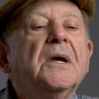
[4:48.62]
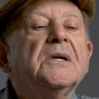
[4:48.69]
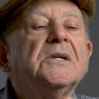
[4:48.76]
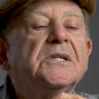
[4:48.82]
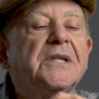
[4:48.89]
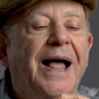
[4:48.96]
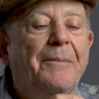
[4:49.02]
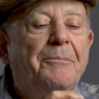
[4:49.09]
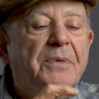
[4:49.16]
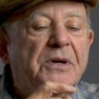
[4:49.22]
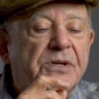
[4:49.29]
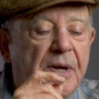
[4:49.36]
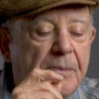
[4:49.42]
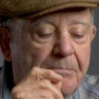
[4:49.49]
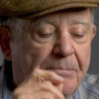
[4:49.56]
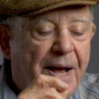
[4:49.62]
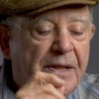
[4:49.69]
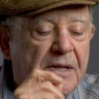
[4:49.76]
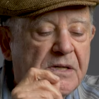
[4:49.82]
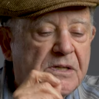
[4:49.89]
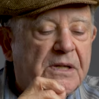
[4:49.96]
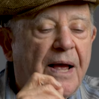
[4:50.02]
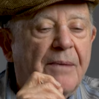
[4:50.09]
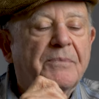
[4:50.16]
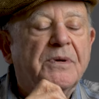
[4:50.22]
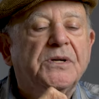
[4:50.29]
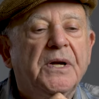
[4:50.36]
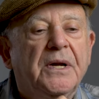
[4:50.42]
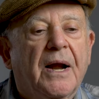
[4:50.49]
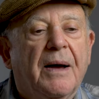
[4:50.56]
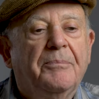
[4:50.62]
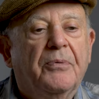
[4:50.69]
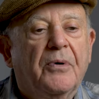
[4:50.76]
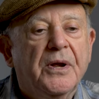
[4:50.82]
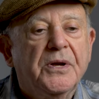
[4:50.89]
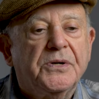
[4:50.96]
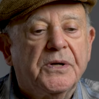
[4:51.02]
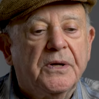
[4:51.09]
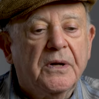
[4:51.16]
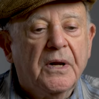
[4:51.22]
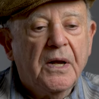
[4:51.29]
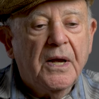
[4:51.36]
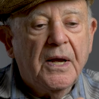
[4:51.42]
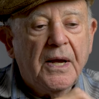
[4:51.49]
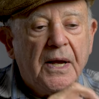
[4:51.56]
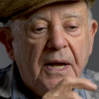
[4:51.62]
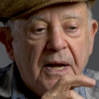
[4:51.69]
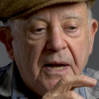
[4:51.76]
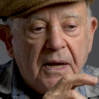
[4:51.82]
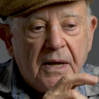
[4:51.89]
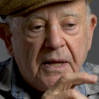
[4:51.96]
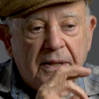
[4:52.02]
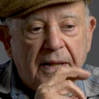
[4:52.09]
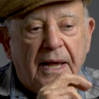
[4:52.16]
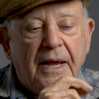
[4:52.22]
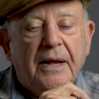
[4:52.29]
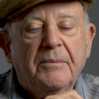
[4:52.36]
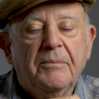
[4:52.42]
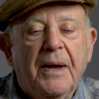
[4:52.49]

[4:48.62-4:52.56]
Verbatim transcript: slot machine, Bally slot machine operation. They had